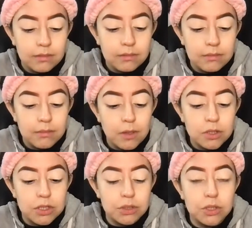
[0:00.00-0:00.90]

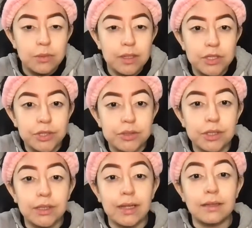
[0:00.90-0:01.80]
most YouTube intros
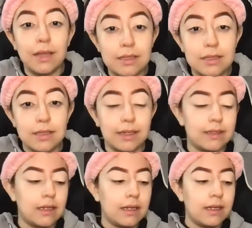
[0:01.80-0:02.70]
are like less
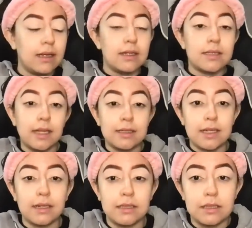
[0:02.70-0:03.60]
than 10
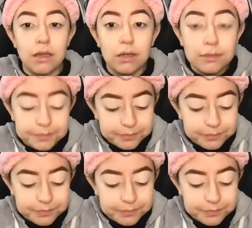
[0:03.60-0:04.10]
seconds long.